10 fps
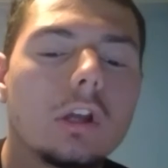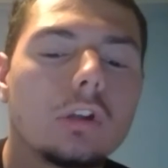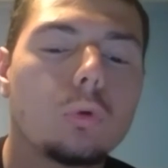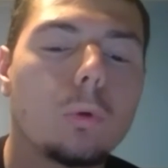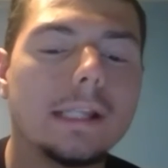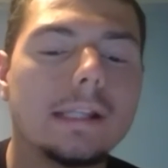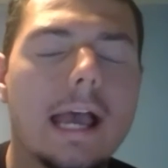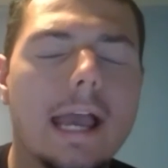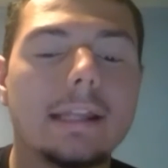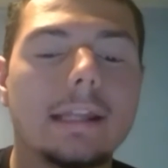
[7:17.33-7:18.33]

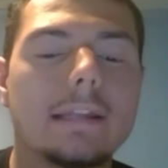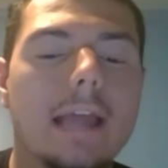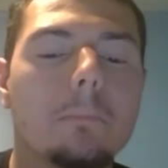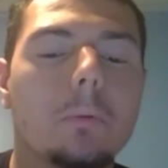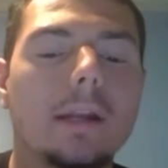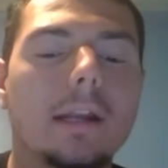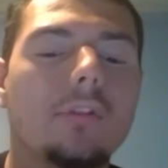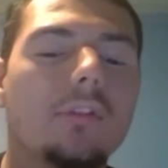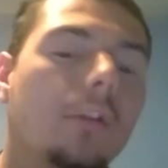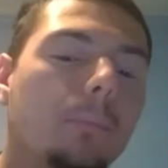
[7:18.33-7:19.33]
29 and 9.8
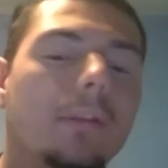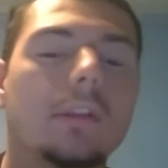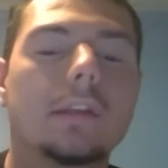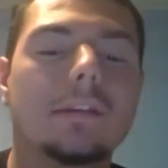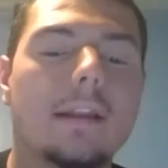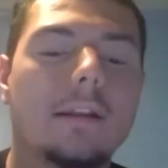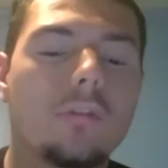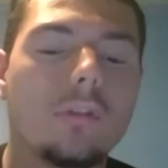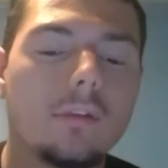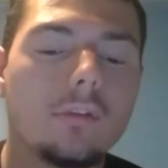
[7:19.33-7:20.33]
assists, basically 10
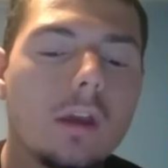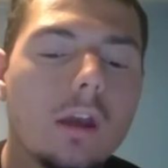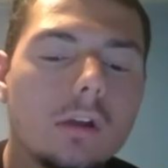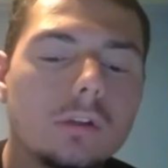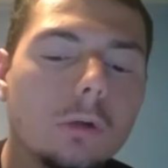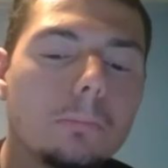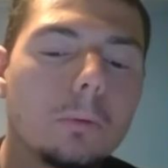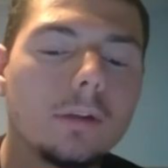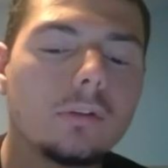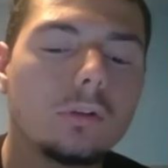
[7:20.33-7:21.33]
assists. You can
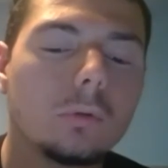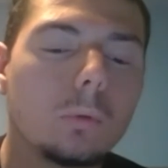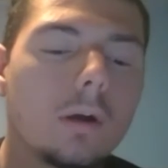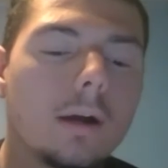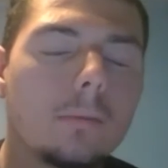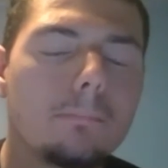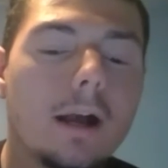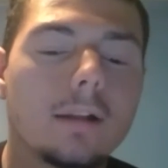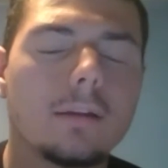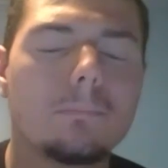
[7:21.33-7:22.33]
point to
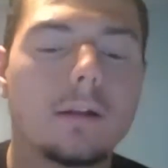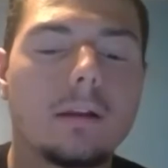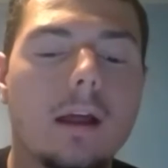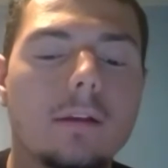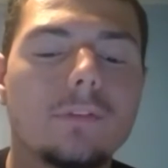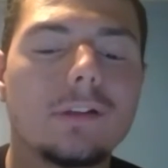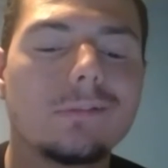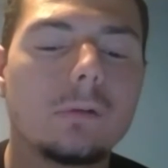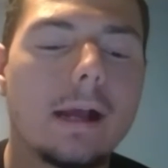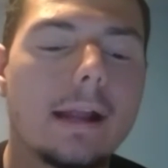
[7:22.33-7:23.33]
Bogdan Bogdanovic,
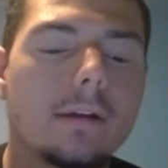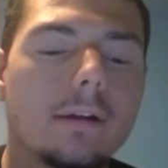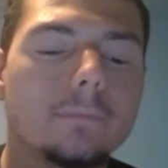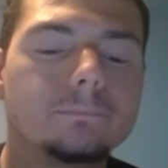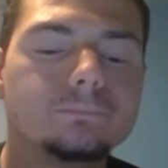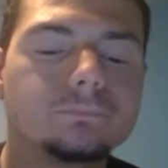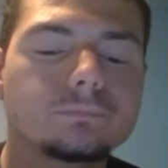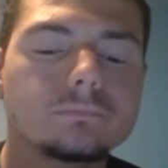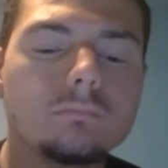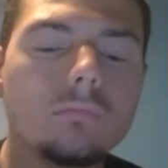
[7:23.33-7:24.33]
who had
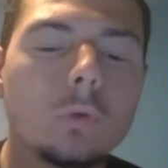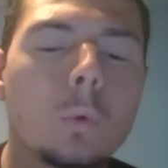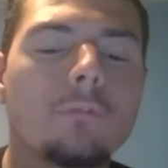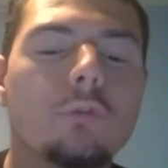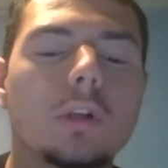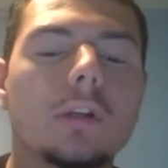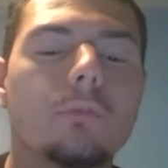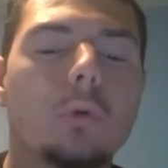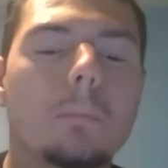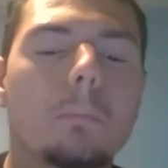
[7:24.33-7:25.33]

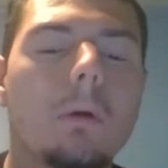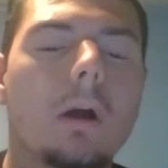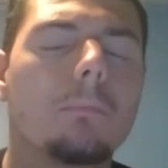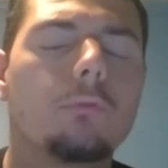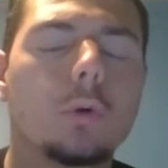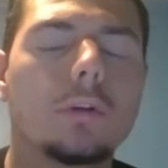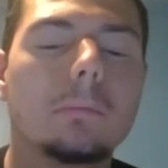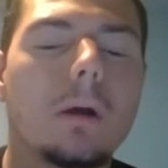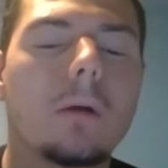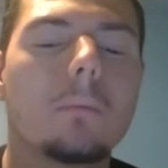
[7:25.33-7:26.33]
14.4
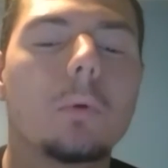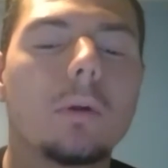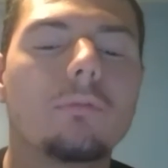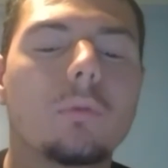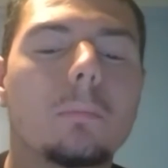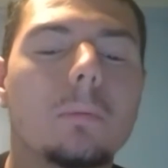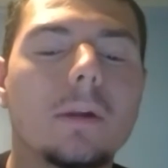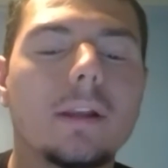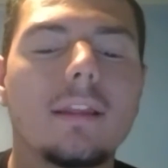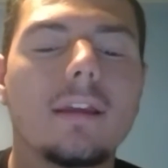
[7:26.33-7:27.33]

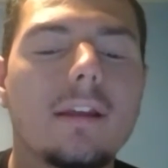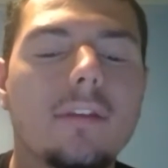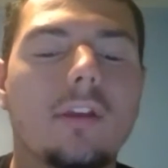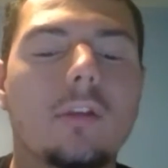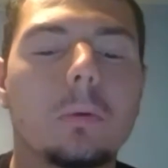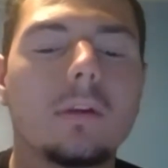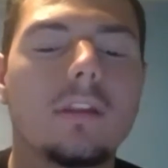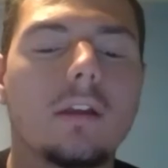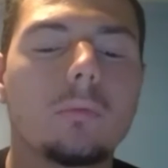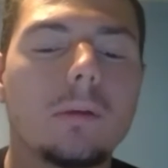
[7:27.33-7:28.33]
points,
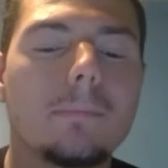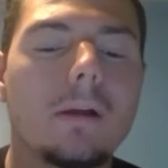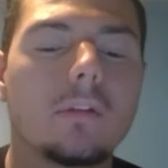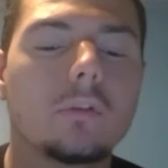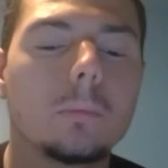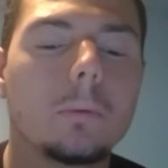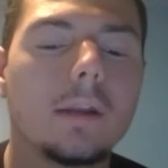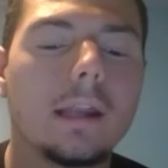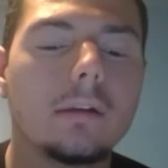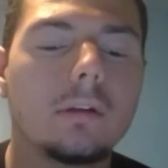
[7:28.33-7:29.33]
6.6 rebounds, and
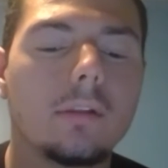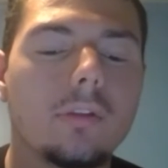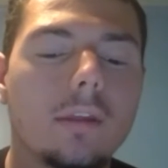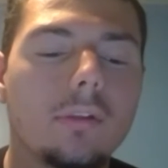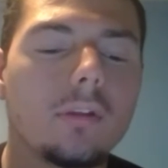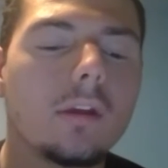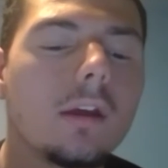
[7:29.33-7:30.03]
3.8 assists.